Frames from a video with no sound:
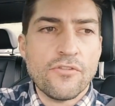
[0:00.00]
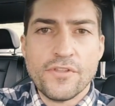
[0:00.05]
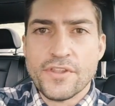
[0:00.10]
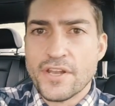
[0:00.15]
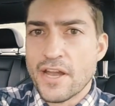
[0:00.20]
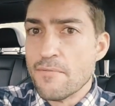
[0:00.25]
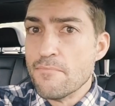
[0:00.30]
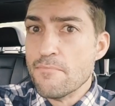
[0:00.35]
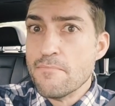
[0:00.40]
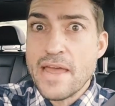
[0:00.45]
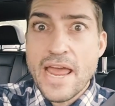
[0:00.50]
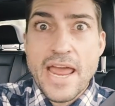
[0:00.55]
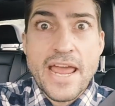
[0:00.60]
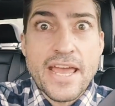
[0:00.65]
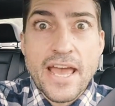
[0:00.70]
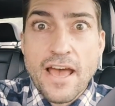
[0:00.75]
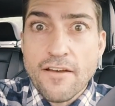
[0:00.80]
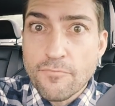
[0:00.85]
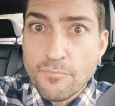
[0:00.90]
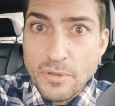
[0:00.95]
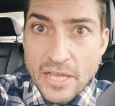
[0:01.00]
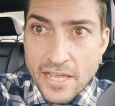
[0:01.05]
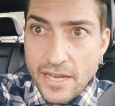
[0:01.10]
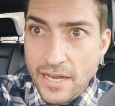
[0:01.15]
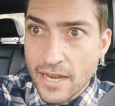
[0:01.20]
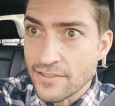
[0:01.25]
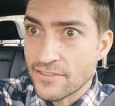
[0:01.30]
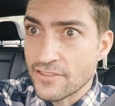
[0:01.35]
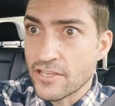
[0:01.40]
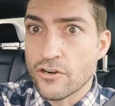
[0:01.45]
that I may have
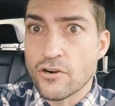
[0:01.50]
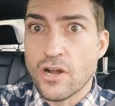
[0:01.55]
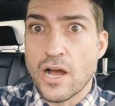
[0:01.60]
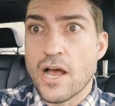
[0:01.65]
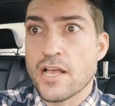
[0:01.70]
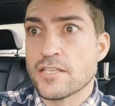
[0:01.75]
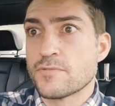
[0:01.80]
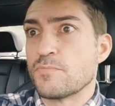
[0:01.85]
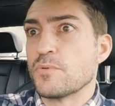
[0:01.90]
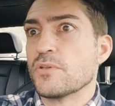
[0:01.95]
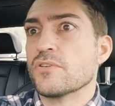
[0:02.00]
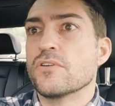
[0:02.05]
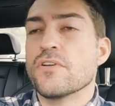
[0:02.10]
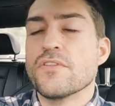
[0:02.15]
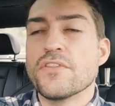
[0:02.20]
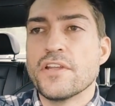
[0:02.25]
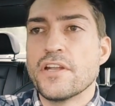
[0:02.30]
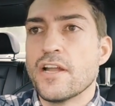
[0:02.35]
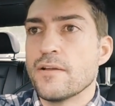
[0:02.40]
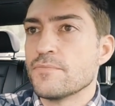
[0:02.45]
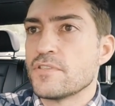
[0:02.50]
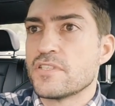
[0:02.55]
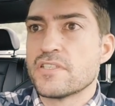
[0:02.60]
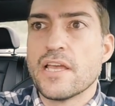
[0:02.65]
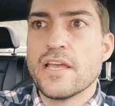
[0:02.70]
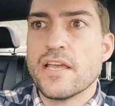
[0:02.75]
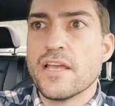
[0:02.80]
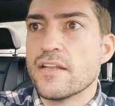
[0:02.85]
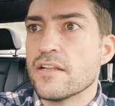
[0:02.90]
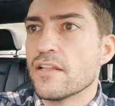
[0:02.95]
been at their hospital and then I'm
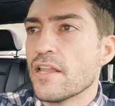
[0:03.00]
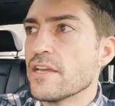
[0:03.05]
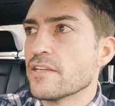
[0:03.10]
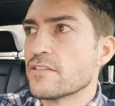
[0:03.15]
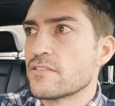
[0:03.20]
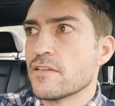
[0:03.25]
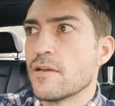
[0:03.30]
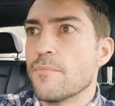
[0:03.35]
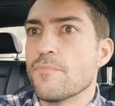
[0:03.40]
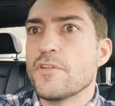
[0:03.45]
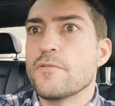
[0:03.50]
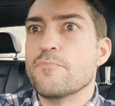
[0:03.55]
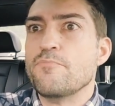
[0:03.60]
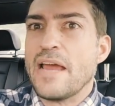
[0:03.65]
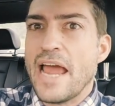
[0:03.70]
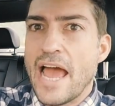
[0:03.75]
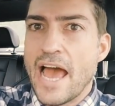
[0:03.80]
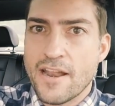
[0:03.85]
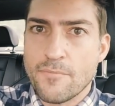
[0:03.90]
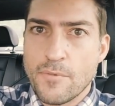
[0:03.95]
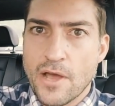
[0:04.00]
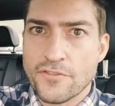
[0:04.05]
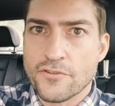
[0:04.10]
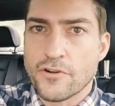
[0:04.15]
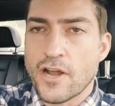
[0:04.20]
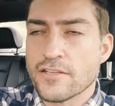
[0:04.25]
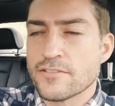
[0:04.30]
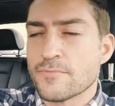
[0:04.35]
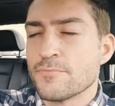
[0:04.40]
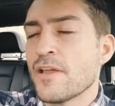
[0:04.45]
saying like something bad about their
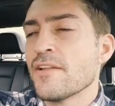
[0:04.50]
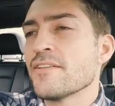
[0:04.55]
hospital.